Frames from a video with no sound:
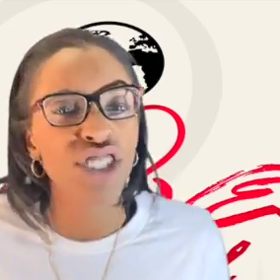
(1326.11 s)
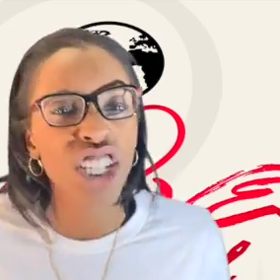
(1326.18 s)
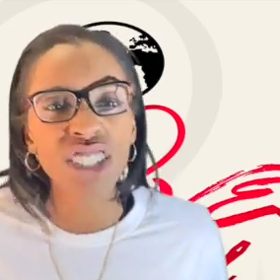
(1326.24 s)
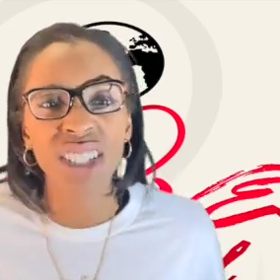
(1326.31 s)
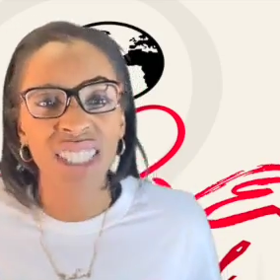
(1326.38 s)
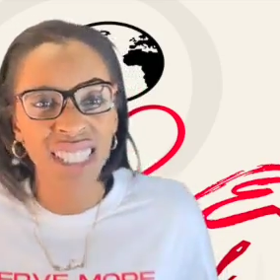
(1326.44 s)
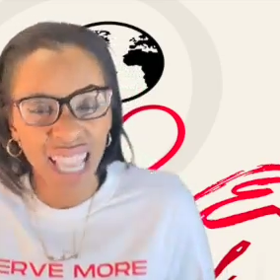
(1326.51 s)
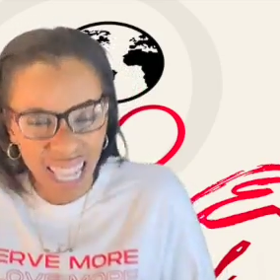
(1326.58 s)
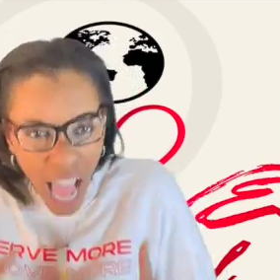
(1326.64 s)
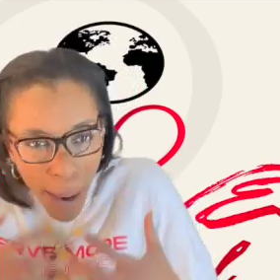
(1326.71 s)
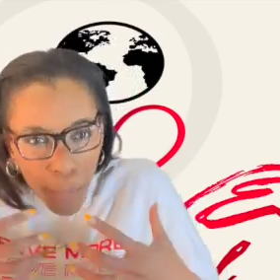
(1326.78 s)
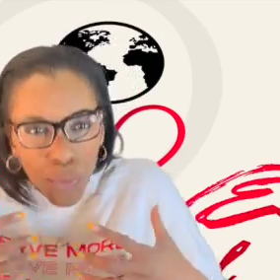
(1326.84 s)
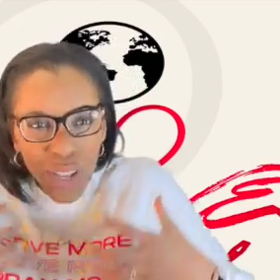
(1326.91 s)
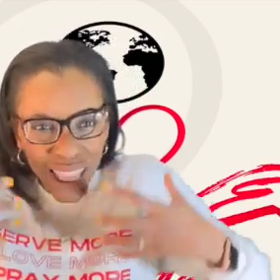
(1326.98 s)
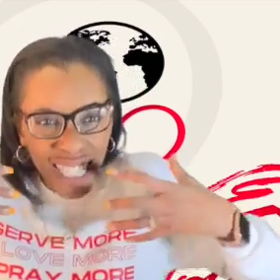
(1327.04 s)
Jesus said,
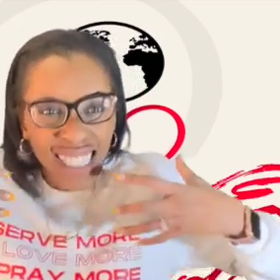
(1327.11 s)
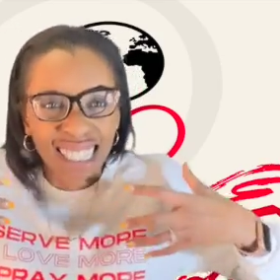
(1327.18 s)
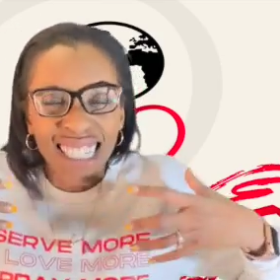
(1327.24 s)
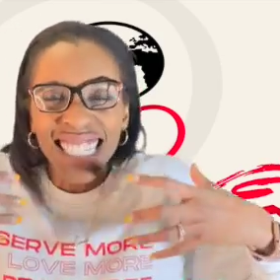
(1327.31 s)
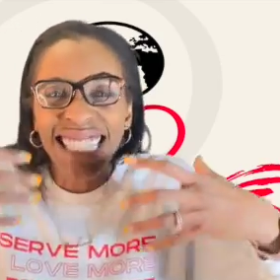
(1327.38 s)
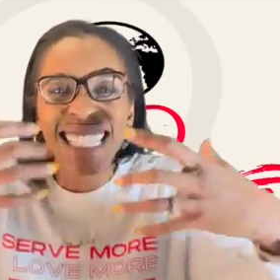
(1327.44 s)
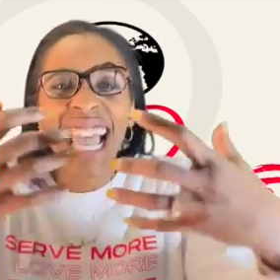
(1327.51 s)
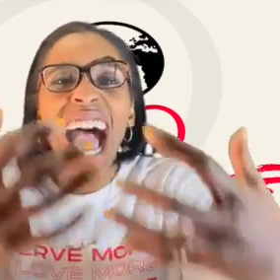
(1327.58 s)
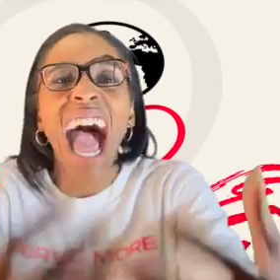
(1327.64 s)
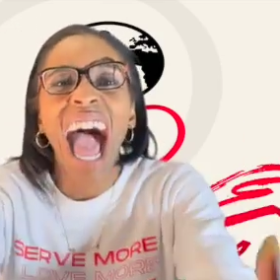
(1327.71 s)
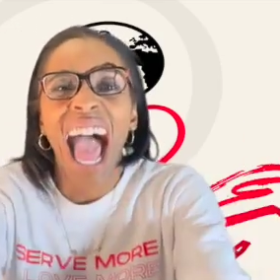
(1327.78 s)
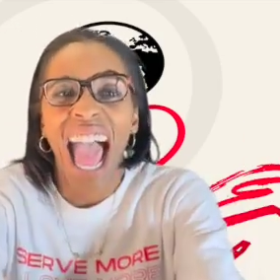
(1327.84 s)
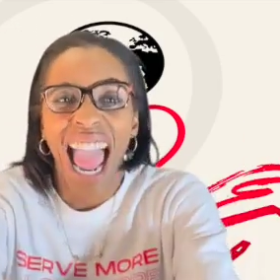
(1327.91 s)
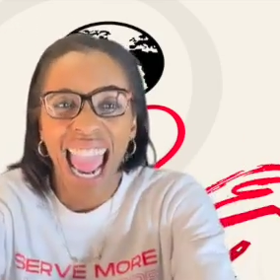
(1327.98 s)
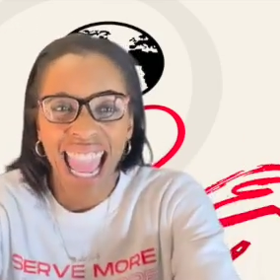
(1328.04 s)
I'm willing to die
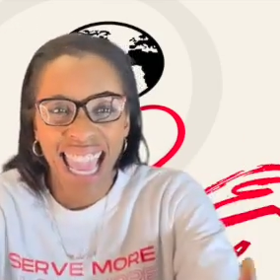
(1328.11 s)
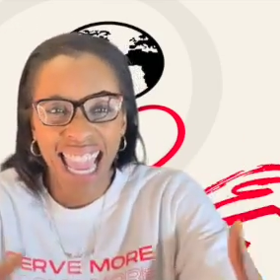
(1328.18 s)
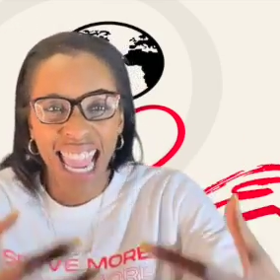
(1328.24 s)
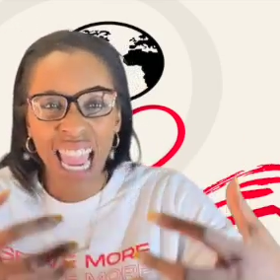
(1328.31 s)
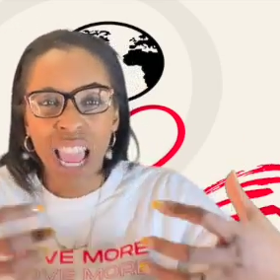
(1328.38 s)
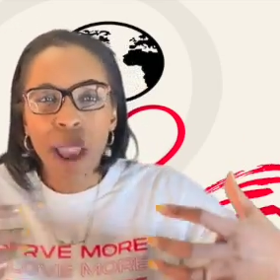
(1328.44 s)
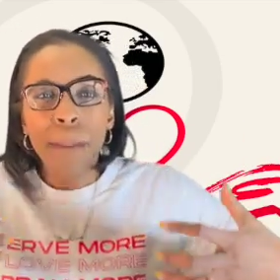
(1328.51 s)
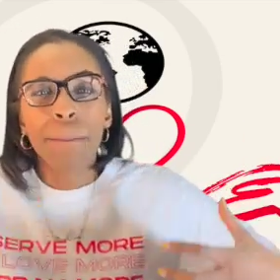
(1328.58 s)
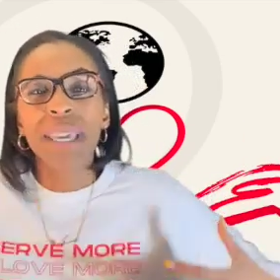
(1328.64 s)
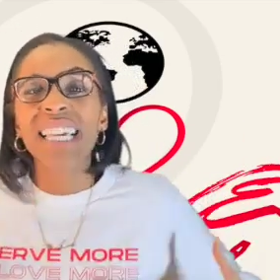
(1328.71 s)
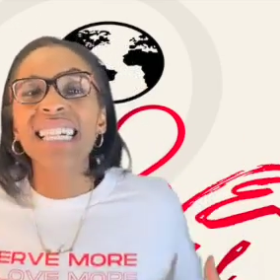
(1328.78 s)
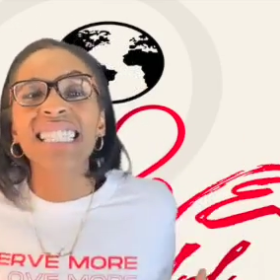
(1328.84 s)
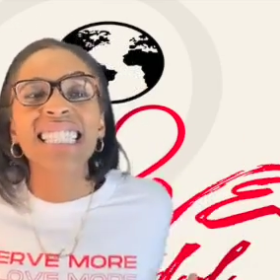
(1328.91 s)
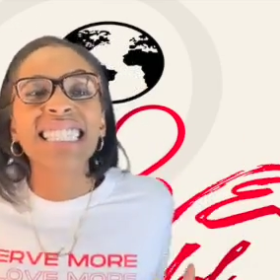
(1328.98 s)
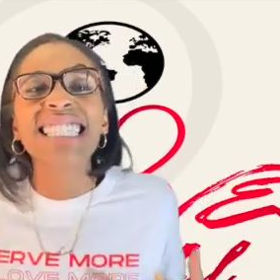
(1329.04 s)

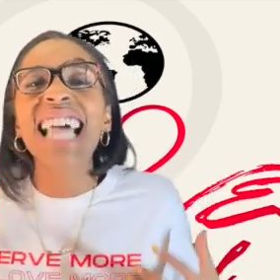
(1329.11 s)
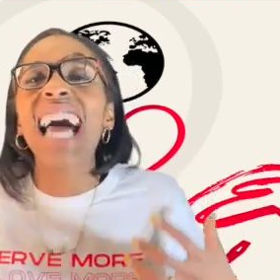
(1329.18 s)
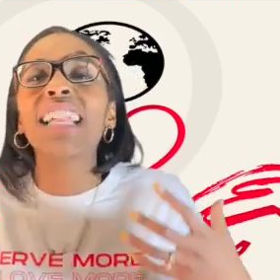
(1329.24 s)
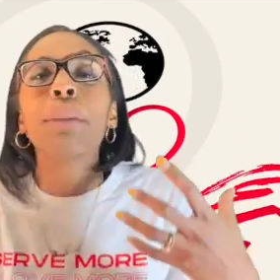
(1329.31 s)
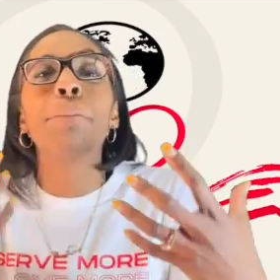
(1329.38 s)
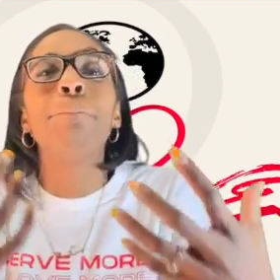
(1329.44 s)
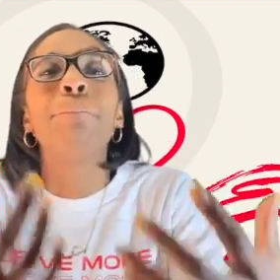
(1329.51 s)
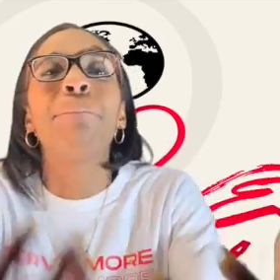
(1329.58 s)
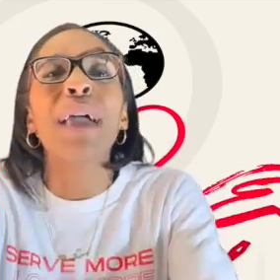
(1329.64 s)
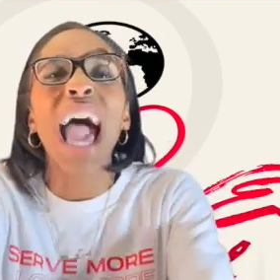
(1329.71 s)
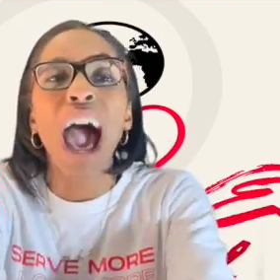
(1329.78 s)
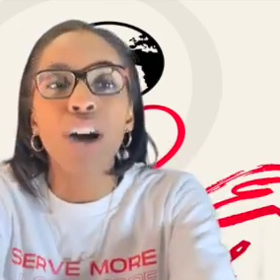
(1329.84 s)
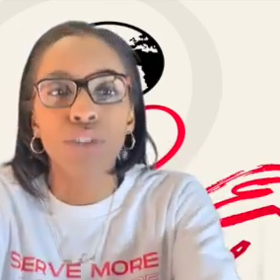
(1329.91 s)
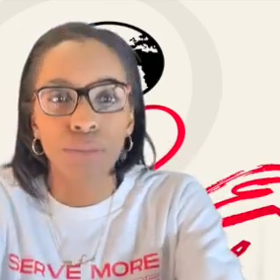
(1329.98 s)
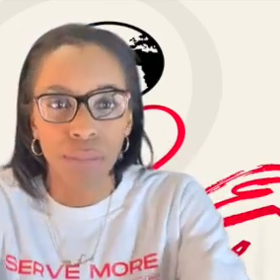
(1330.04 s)
because it's not
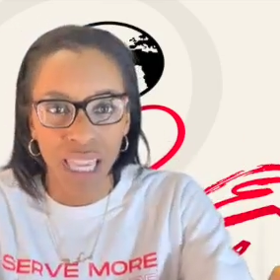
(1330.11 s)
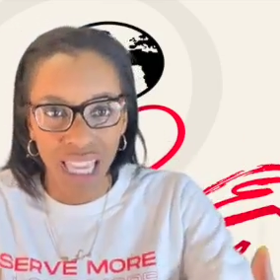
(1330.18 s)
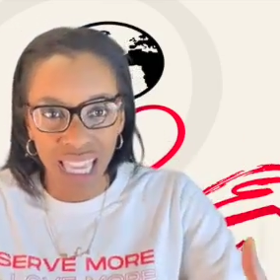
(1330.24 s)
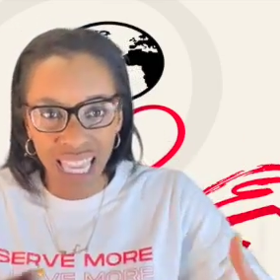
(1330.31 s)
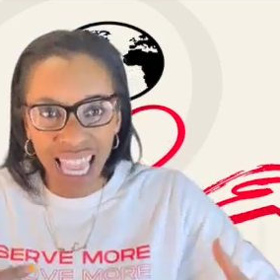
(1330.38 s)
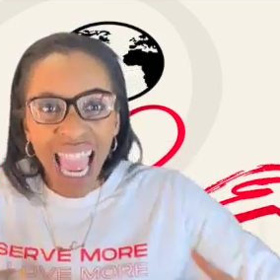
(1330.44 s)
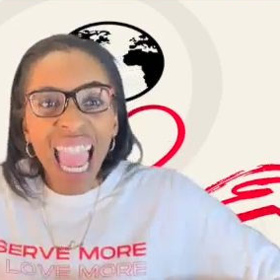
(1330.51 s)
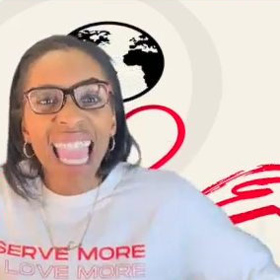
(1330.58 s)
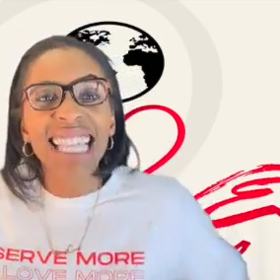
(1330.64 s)
about me.